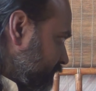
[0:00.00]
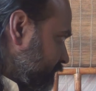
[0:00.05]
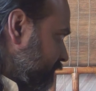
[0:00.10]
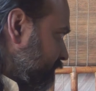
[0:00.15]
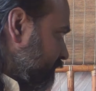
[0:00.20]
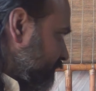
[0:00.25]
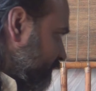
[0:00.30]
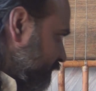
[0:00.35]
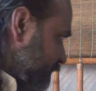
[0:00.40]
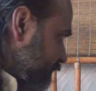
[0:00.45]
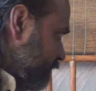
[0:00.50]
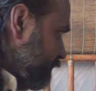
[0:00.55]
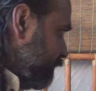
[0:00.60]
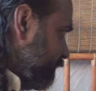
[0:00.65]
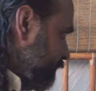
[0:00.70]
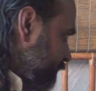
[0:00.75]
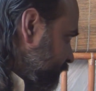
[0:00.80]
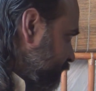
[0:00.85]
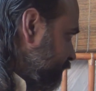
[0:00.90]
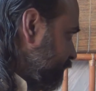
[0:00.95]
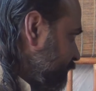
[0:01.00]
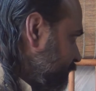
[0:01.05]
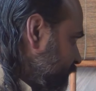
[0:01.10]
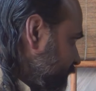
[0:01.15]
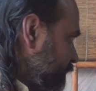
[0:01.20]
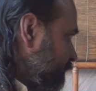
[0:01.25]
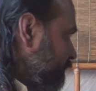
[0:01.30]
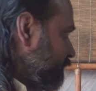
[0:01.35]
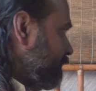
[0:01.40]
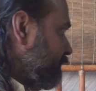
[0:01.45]
You know
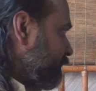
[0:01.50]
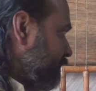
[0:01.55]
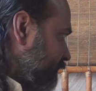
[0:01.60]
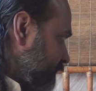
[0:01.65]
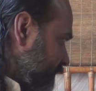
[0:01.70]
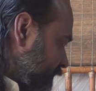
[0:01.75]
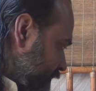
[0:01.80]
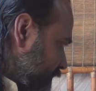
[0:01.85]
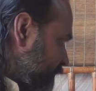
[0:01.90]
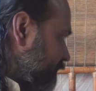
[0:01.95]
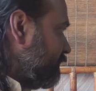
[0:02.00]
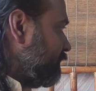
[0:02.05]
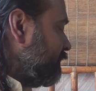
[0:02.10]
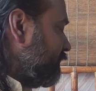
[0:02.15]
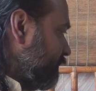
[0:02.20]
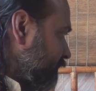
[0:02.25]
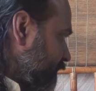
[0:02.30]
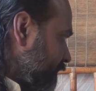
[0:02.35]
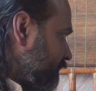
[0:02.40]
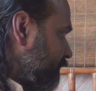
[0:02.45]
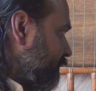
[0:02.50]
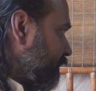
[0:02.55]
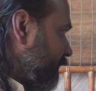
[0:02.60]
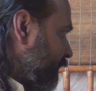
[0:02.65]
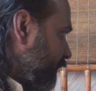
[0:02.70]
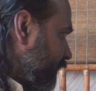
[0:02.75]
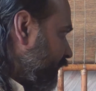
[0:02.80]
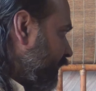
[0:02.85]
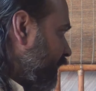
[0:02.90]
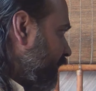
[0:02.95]
what you are talking about. So you
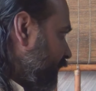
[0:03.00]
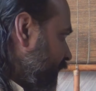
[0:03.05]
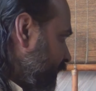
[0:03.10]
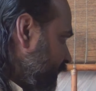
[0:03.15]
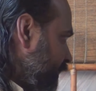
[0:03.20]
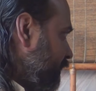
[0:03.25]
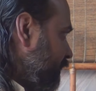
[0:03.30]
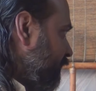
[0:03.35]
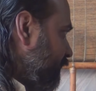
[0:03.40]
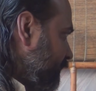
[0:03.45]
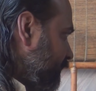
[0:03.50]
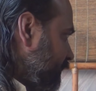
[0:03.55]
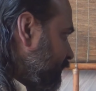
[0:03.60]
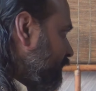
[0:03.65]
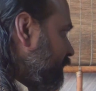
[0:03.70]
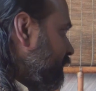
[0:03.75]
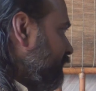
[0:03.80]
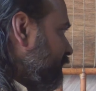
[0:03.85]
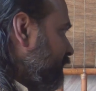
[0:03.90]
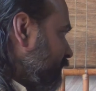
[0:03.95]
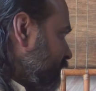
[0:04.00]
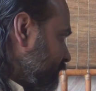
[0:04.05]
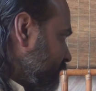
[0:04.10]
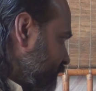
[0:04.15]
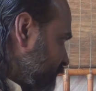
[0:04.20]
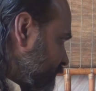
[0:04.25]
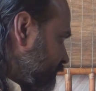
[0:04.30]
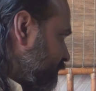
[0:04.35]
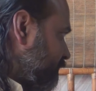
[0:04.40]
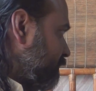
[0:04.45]
have been
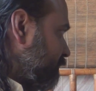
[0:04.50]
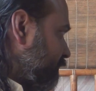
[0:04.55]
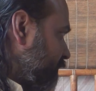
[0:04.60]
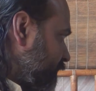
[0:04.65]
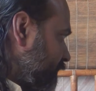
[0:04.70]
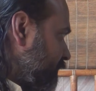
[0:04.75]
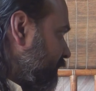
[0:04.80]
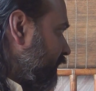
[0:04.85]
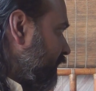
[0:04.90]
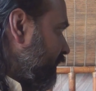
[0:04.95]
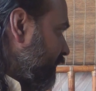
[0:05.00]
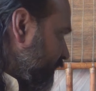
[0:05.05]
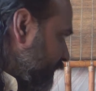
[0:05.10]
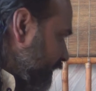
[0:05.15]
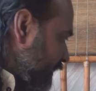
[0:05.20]
to